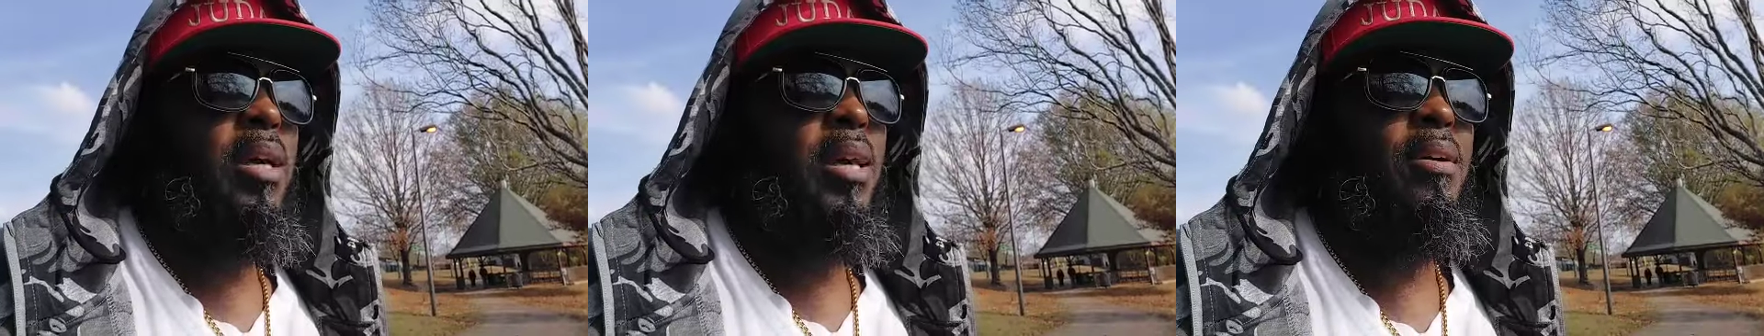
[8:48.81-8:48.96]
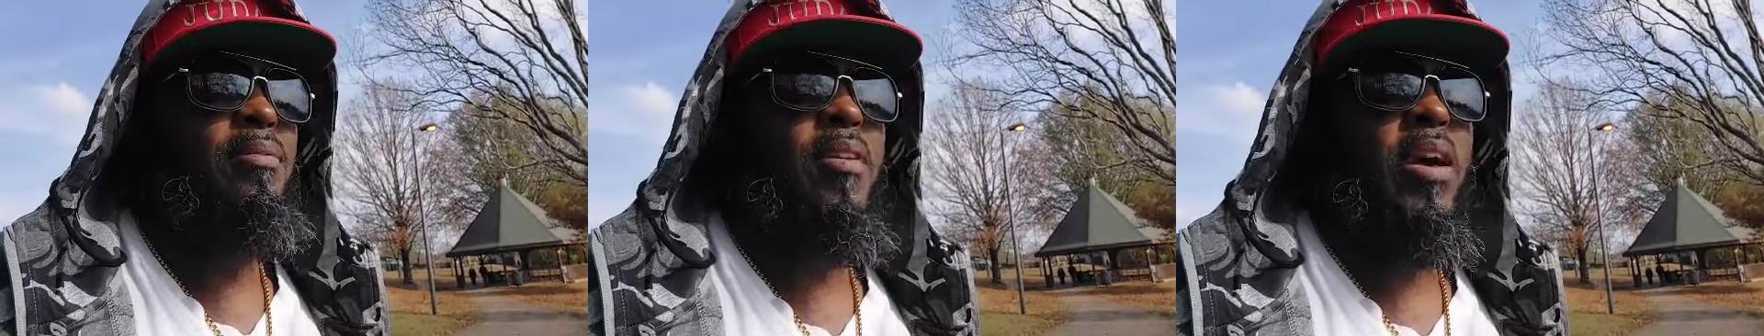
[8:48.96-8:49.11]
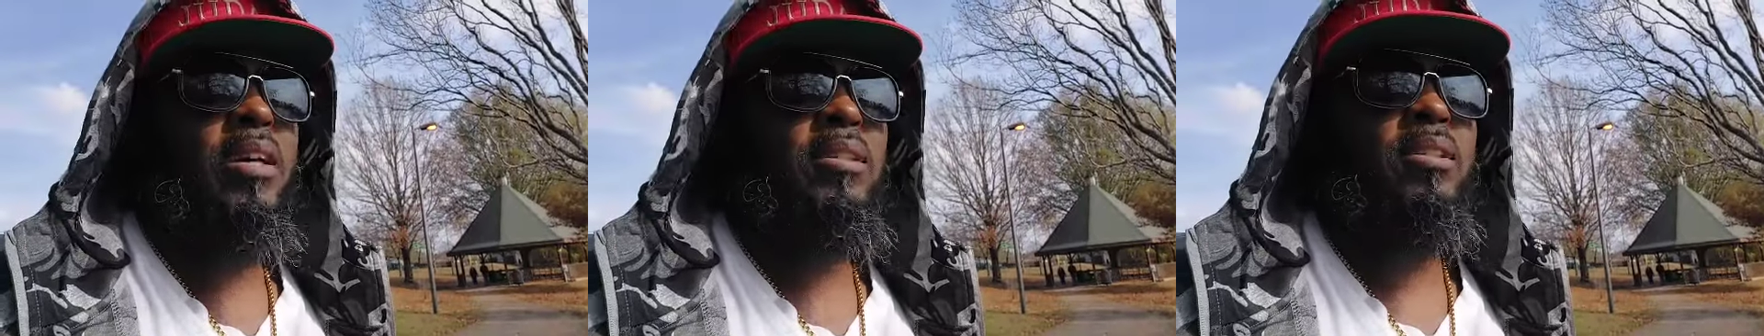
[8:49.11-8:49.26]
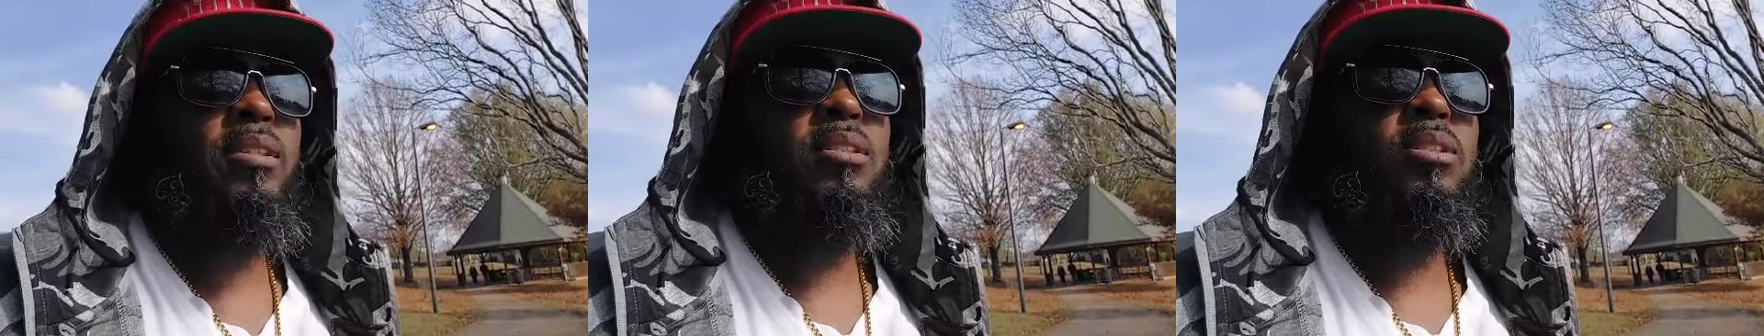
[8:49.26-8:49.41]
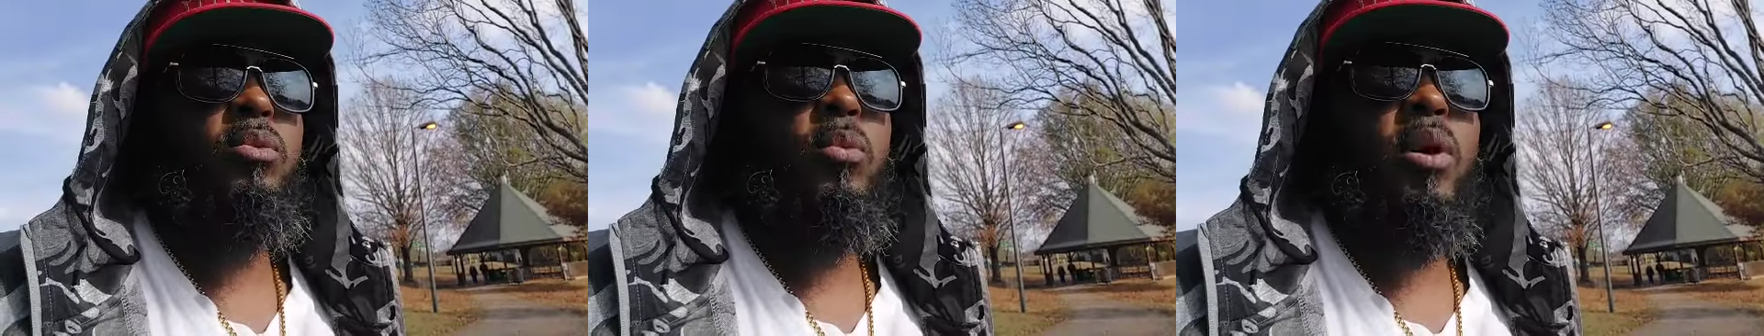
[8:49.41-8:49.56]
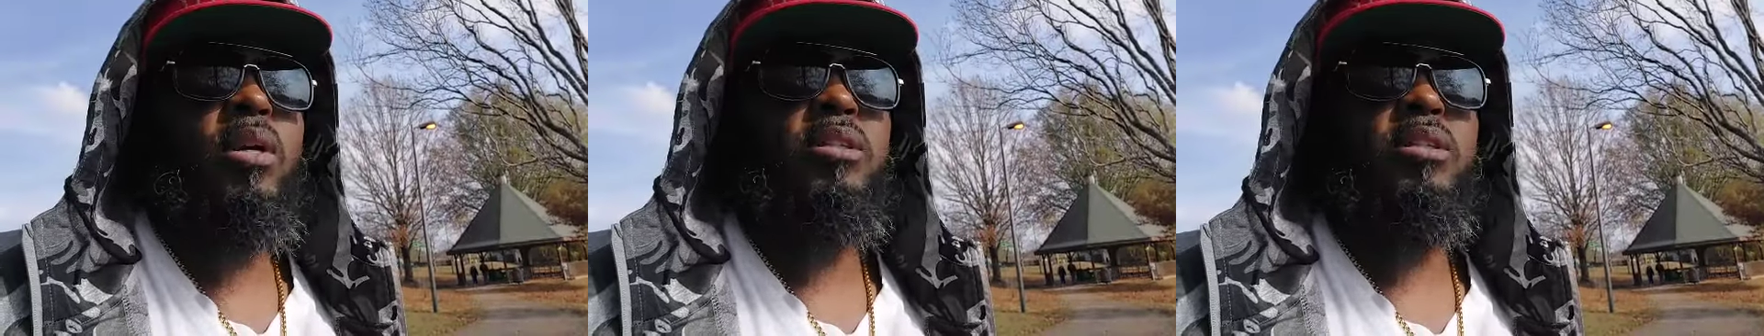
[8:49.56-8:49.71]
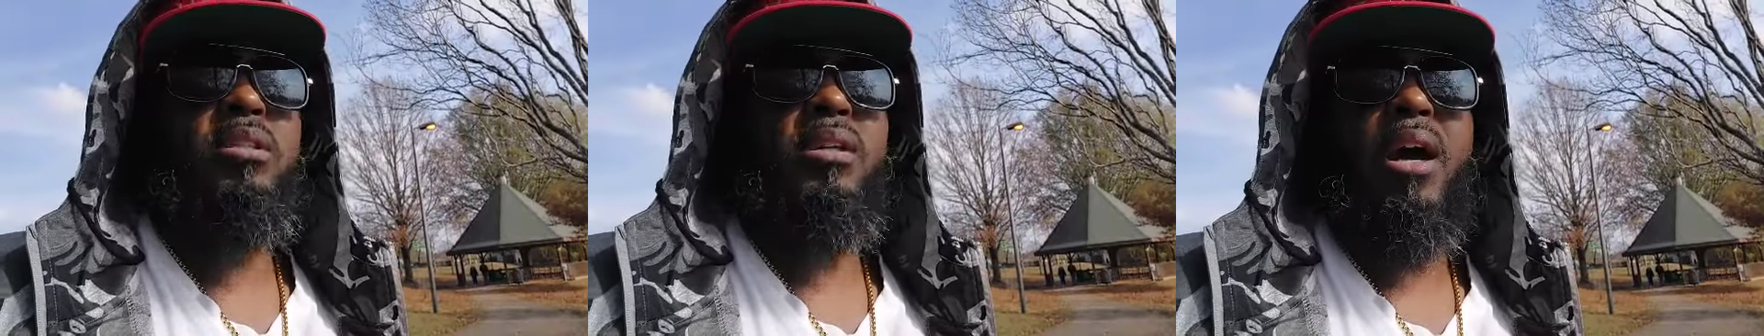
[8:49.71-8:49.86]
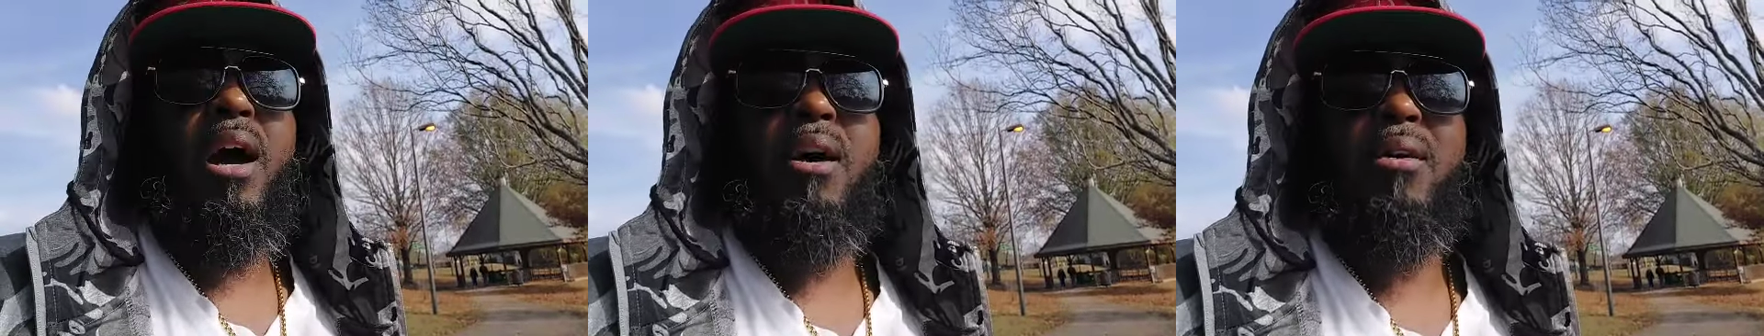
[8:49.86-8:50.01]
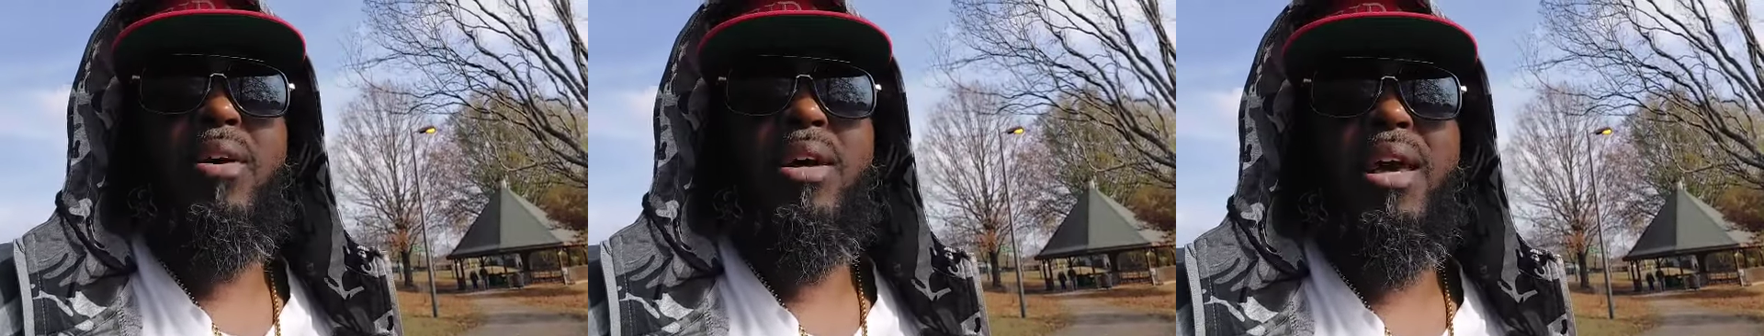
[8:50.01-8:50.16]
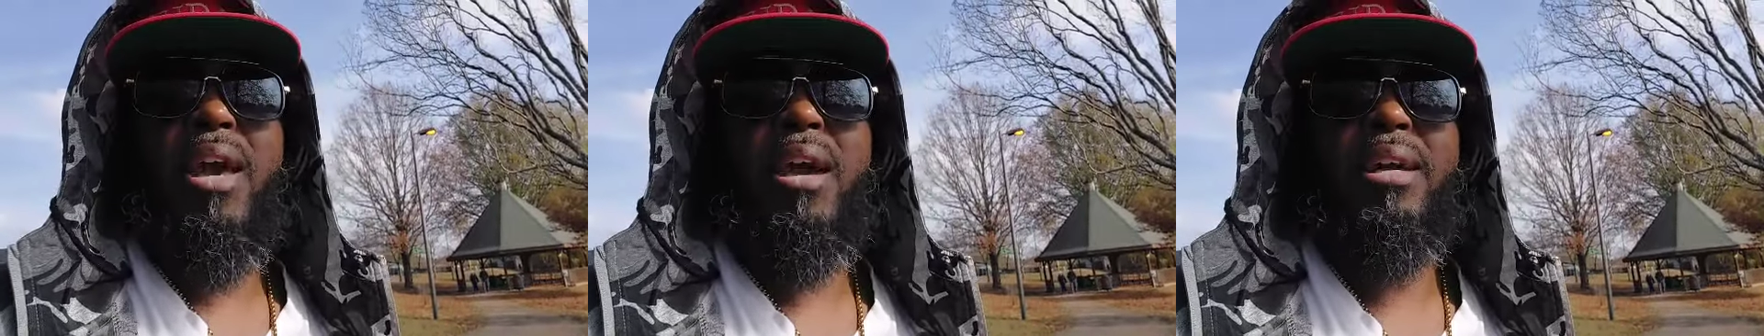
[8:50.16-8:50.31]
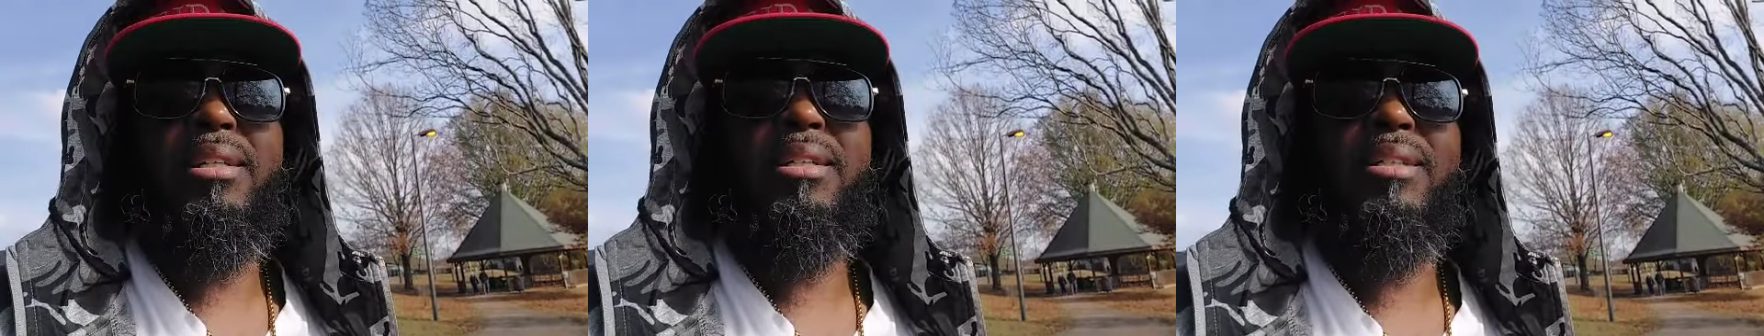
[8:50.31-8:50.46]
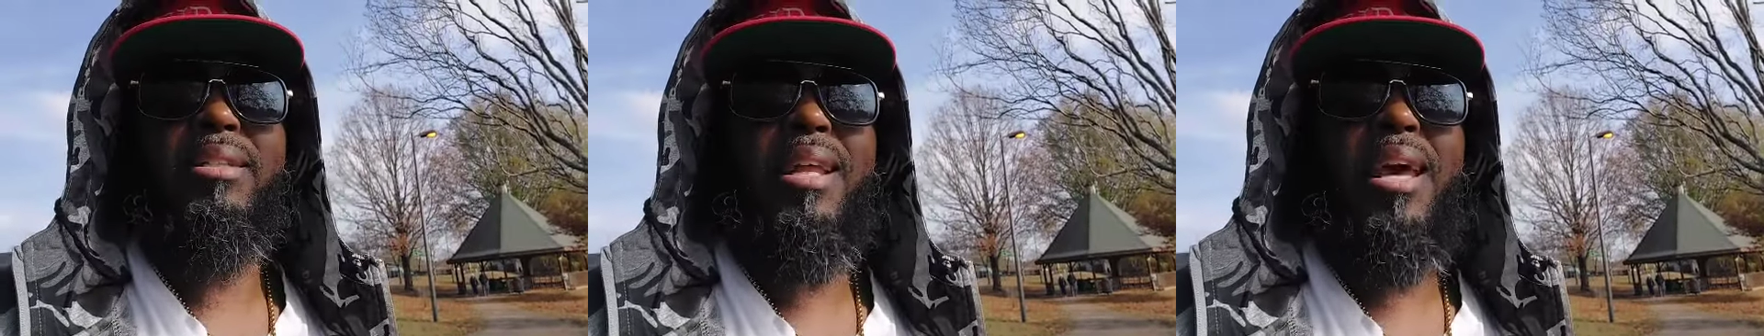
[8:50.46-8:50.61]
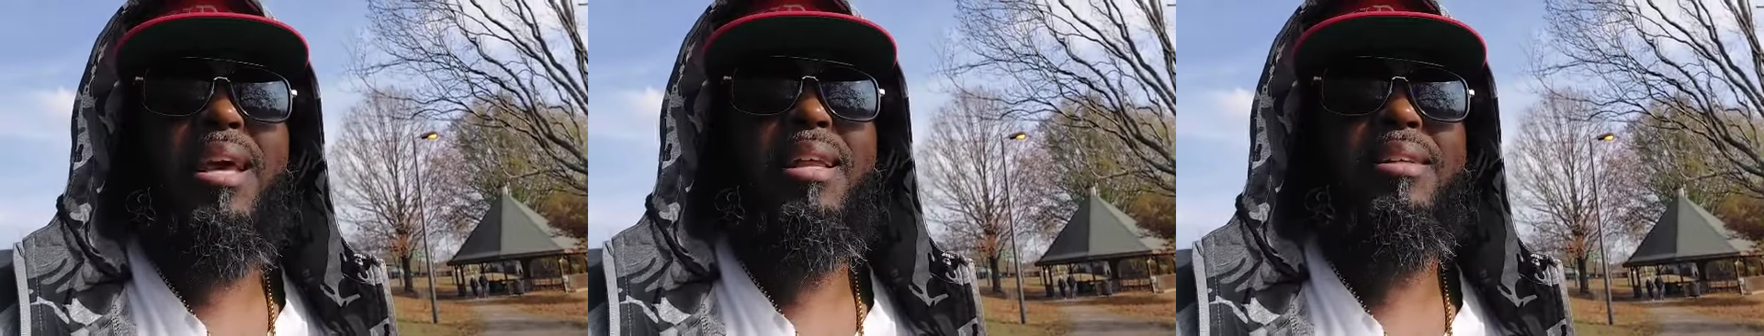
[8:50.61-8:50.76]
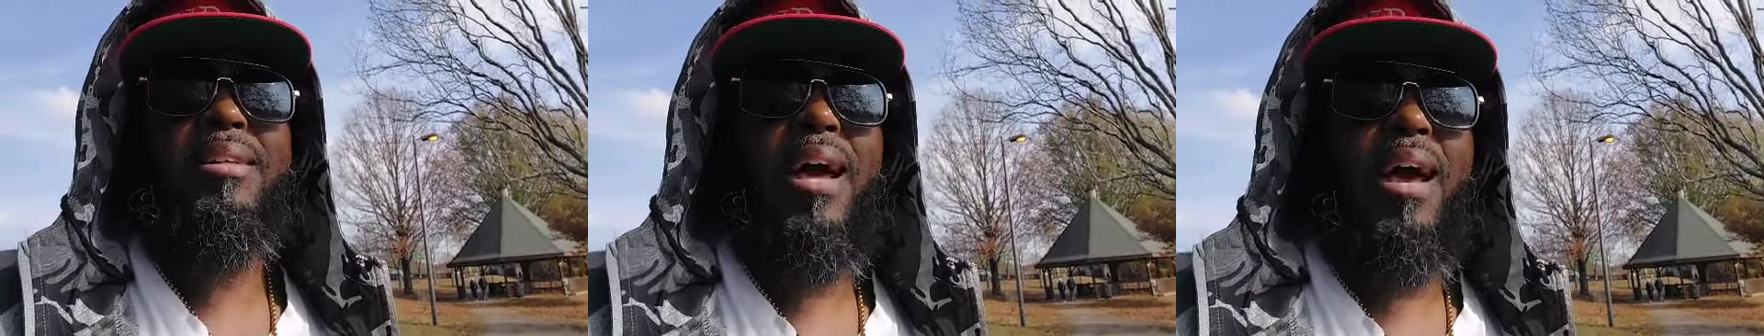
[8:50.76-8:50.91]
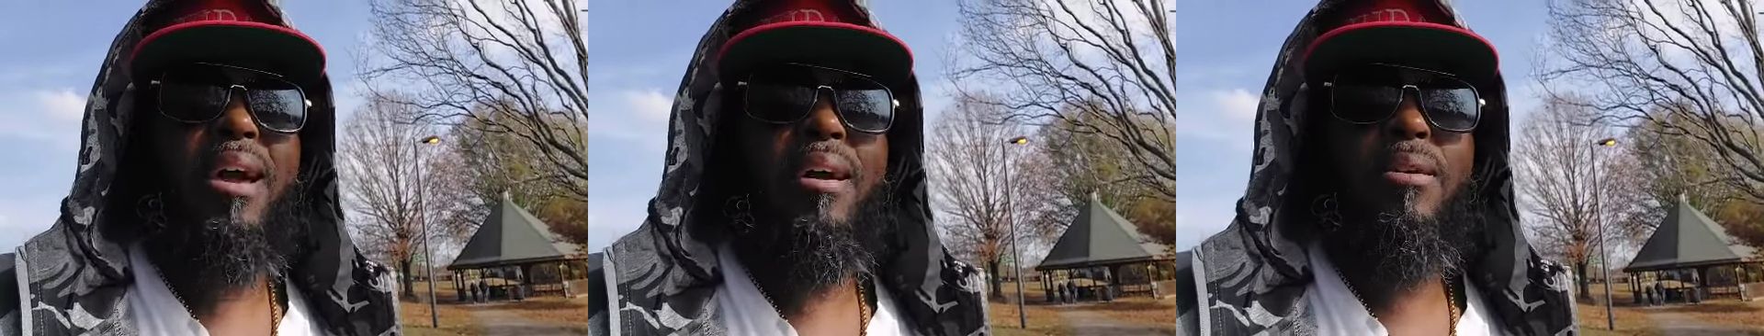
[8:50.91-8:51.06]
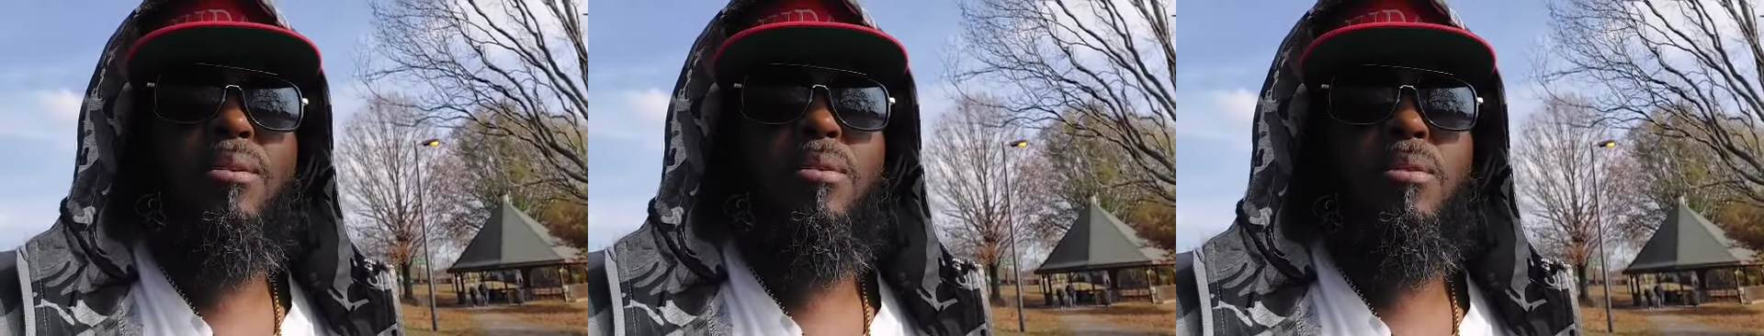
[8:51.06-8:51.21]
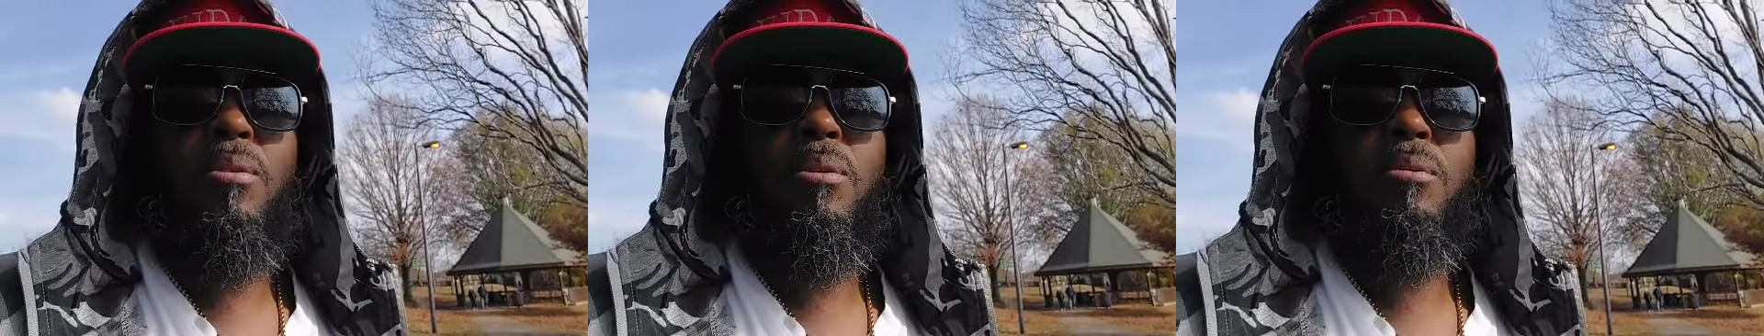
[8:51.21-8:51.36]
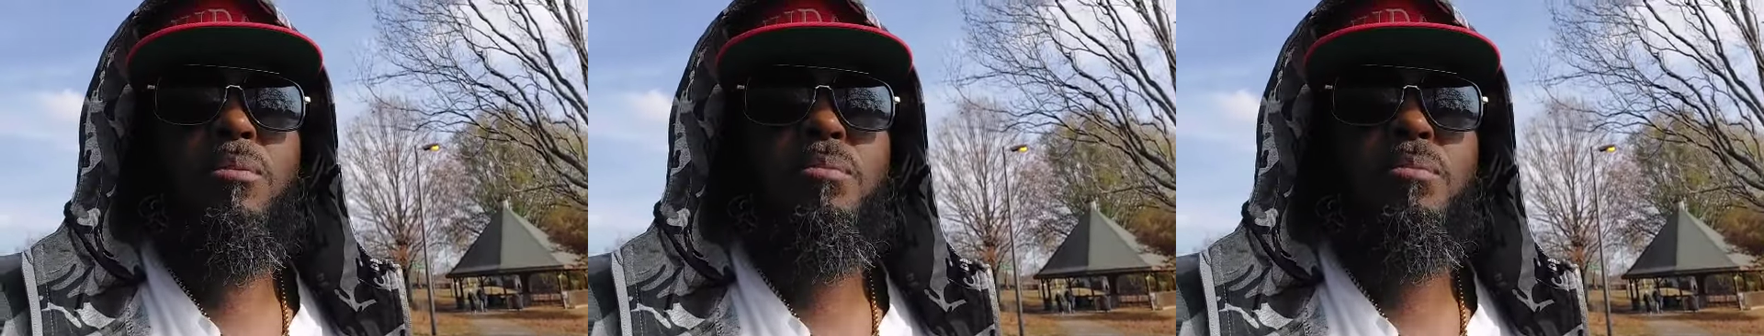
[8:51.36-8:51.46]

in that situation, how he had to stand down